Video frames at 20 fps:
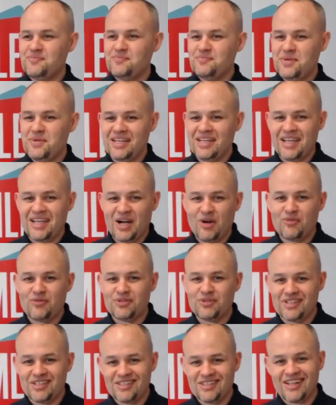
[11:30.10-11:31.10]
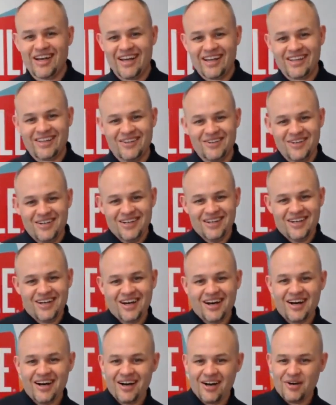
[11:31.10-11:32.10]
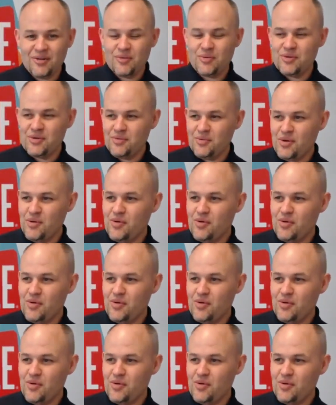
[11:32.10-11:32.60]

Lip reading: being careful that like we